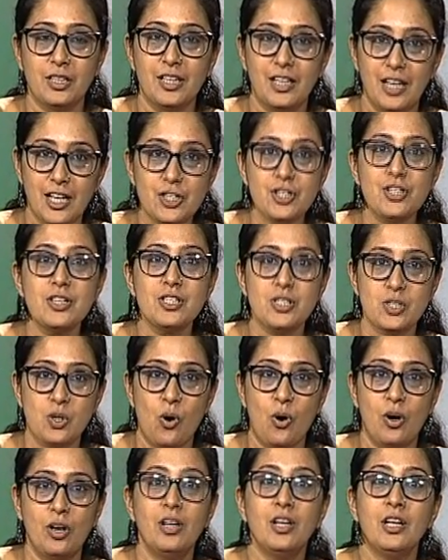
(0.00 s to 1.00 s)
the collection is
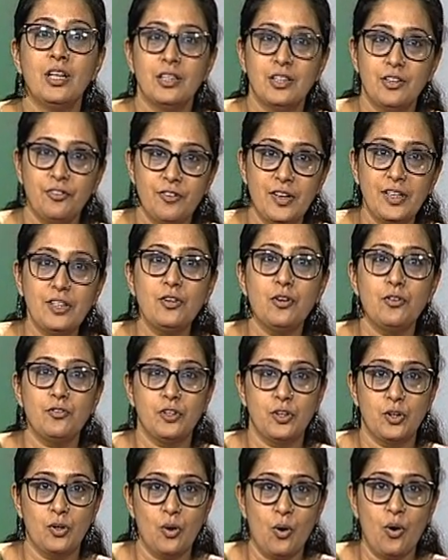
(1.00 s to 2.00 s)
called the feather
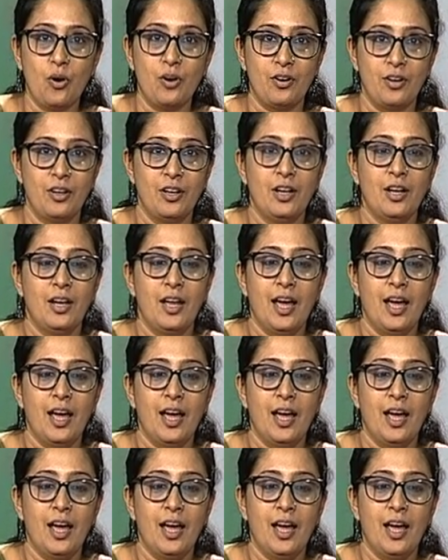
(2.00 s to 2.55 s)
of the dawn